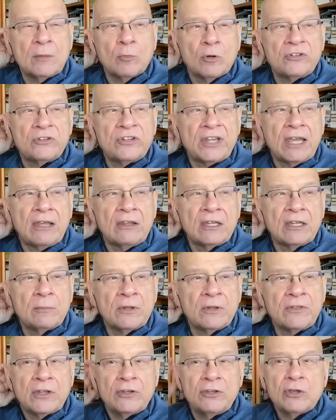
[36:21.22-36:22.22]
mortality,
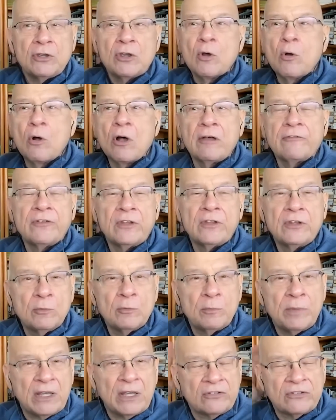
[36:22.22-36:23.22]
but then you go off and
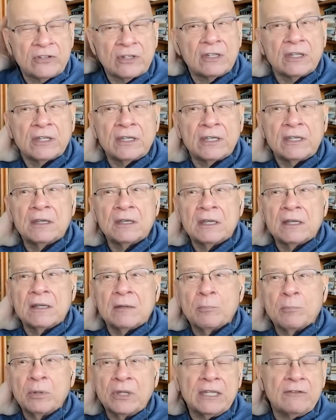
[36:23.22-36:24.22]
you basically
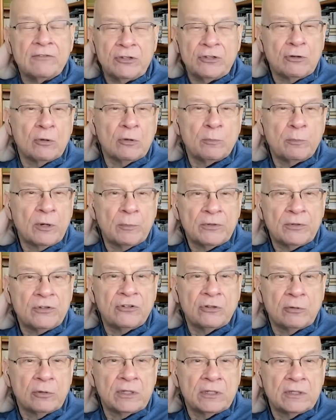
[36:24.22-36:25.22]
believe in your own
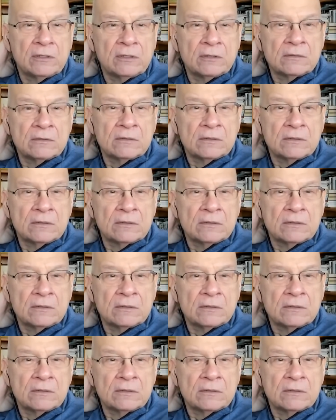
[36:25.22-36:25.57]
perpetuity.